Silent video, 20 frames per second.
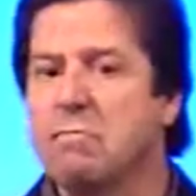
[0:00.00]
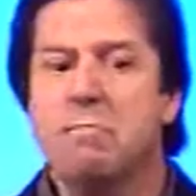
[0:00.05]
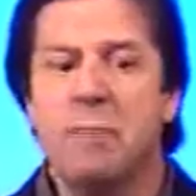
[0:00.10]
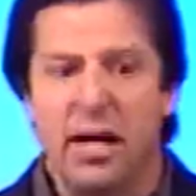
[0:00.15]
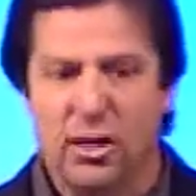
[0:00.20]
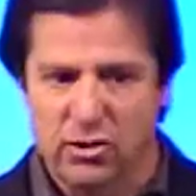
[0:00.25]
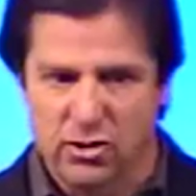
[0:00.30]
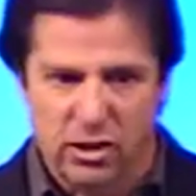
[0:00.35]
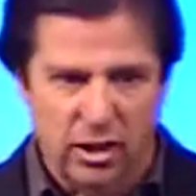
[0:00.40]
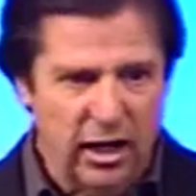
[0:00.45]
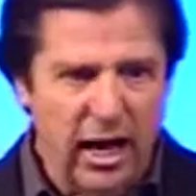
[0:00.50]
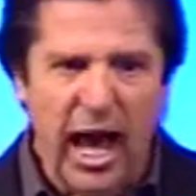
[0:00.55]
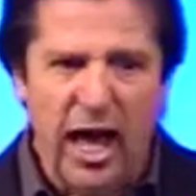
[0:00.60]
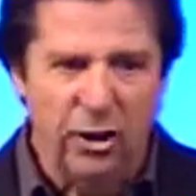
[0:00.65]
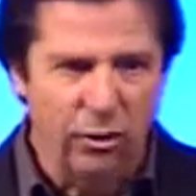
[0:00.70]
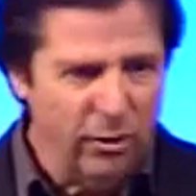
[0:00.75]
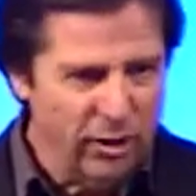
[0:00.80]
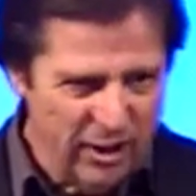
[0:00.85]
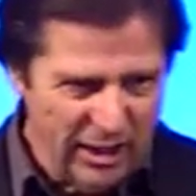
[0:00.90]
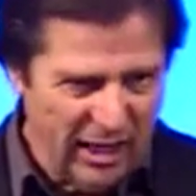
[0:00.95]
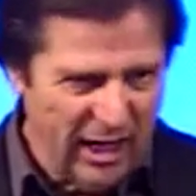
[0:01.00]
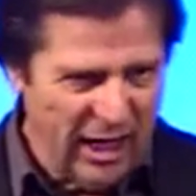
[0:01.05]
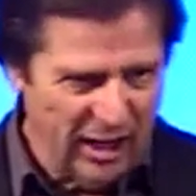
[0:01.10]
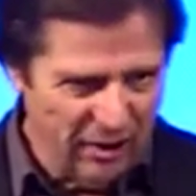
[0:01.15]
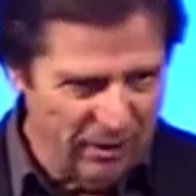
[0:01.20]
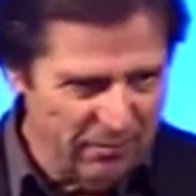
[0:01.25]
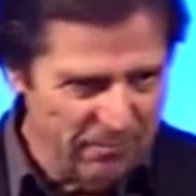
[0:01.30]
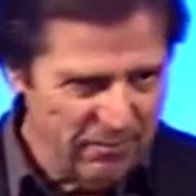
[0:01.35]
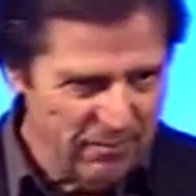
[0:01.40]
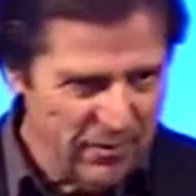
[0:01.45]
missed the gathering
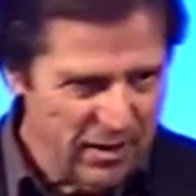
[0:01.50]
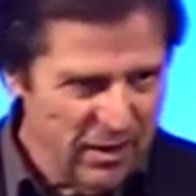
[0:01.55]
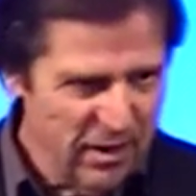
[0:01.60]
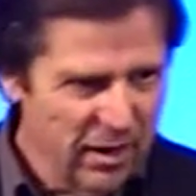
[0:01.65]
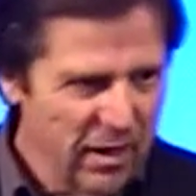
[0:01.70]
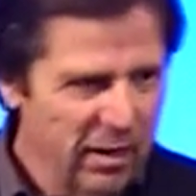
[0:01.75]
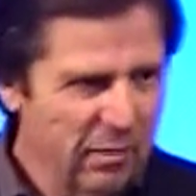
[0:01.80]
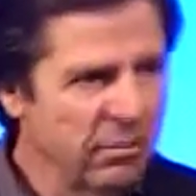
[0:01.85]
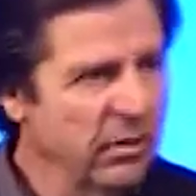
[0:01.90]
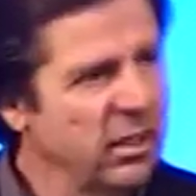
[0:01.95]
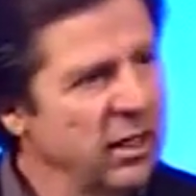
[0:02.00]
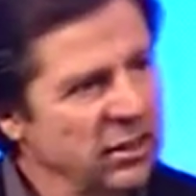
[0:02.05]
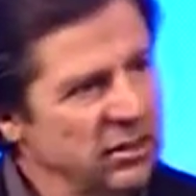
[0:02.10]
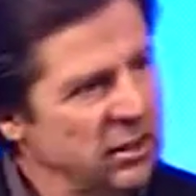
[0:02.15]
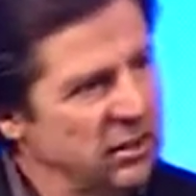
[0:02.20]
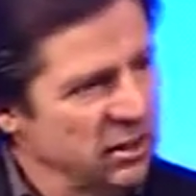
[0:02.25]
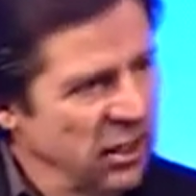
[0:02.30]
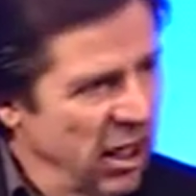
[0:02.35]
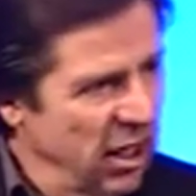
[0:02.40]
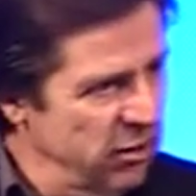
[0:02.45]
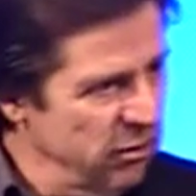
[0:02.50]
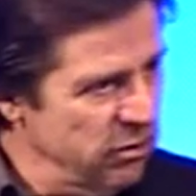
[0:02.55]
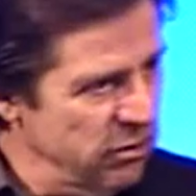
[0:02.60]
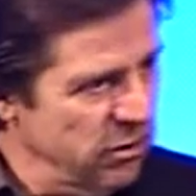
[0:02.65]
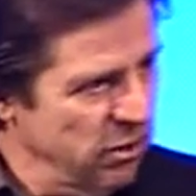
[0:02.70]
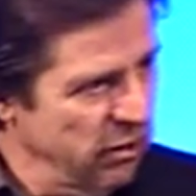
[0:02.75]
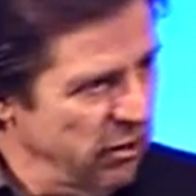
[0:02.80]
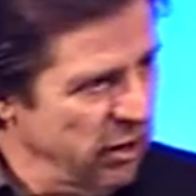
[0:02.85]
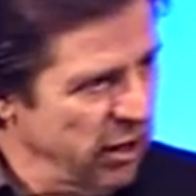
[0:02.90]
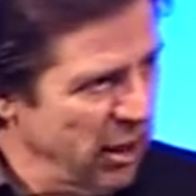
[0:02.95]
together because this other is
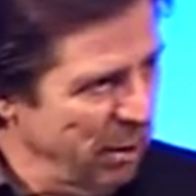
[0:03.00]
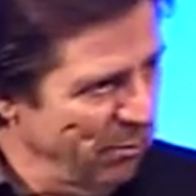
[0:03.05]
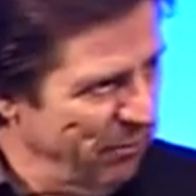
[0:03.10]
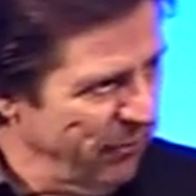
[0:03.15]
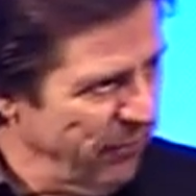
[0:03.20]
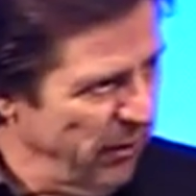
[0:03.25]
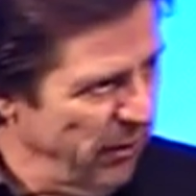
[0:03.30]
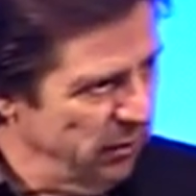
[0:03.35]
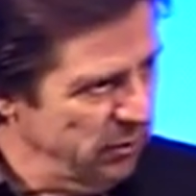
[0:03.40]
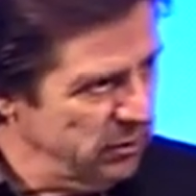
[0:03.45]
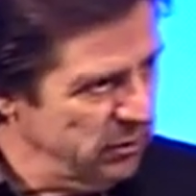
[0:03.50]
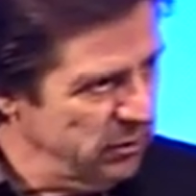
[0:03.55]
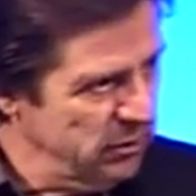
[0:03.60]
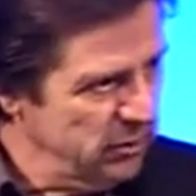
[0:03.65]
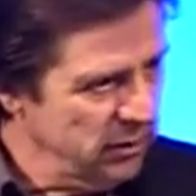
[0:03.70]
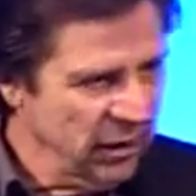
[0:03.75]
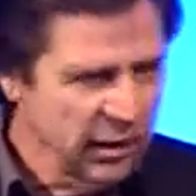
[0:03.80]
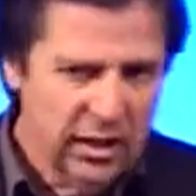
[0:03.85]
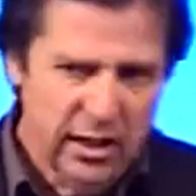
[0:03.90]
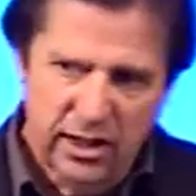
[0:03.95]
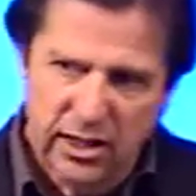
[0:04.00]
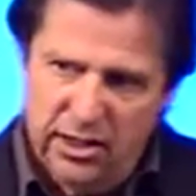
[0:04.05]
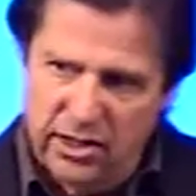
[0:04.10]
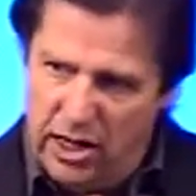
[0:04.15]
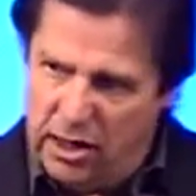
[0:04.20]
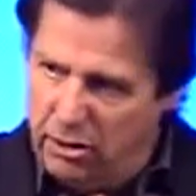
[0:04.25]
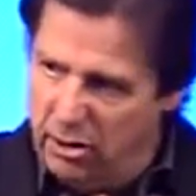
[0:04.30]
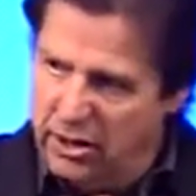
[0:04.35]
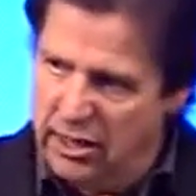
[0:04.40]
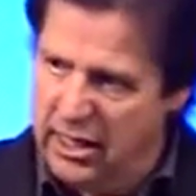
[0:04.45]
going to come first. These
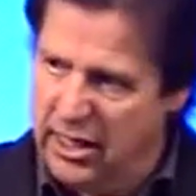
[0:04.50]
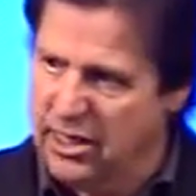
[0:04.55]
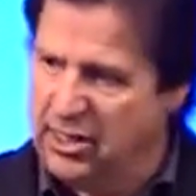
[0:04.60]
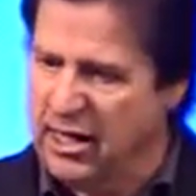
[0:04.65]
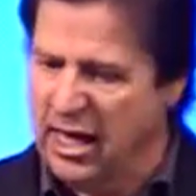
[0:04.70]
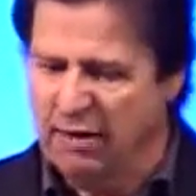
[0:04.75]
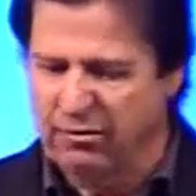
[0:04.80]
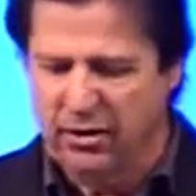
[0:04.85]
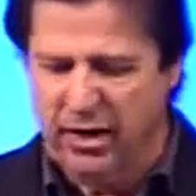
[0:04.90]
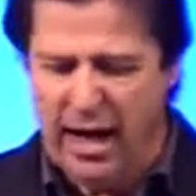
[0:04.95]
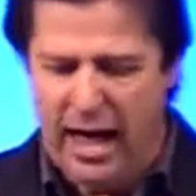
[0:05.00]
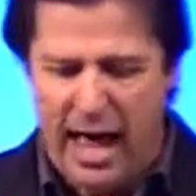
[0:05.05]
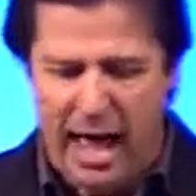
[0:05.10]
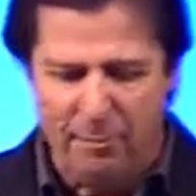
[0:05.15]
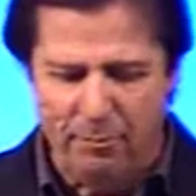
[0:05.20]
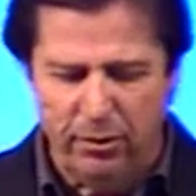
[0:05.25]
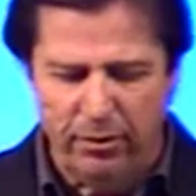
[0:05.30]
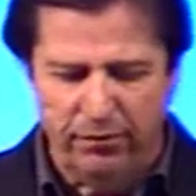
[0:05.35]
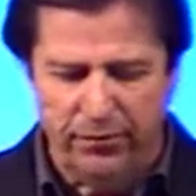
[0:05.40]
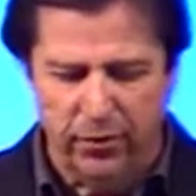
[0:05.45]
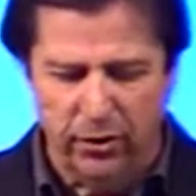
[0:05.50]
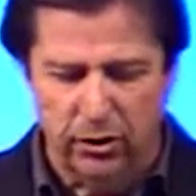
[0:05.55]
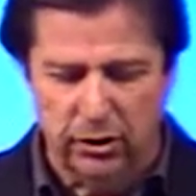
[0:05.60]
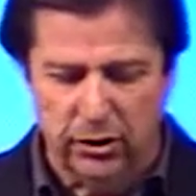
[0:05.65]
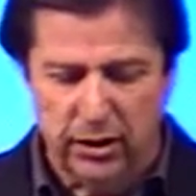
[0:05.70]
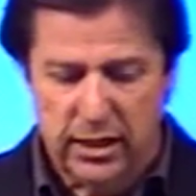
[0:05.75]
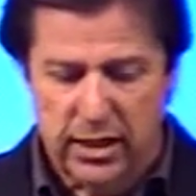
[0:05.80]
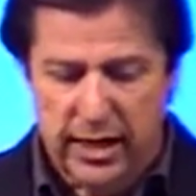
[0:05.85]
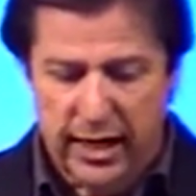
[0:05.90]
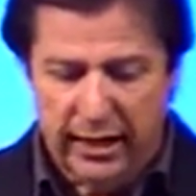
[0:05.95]
other things have to happen
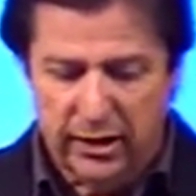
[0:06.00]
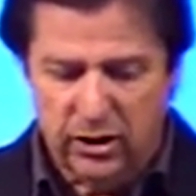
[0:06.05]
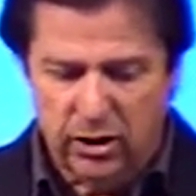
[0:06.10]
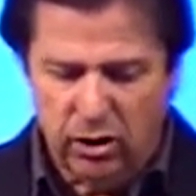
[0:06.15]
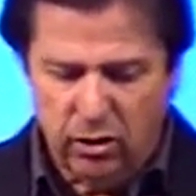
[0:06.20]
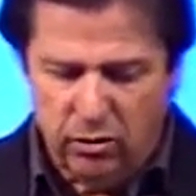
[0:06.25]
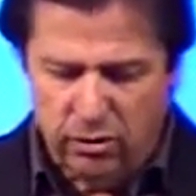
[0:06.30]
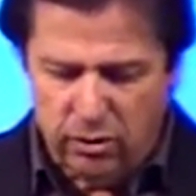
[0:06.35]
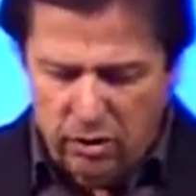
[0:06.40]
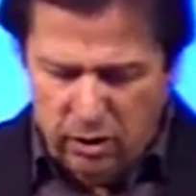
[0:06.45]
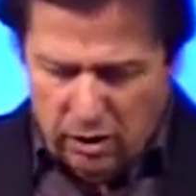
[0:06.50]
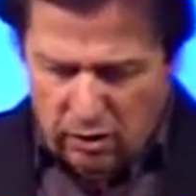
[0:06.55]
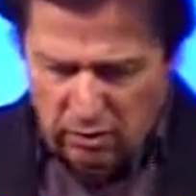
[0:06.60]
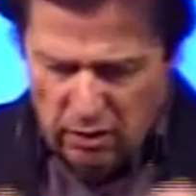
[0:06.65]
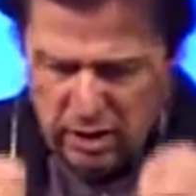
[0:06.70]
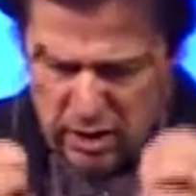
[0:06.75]
first. And so, you know,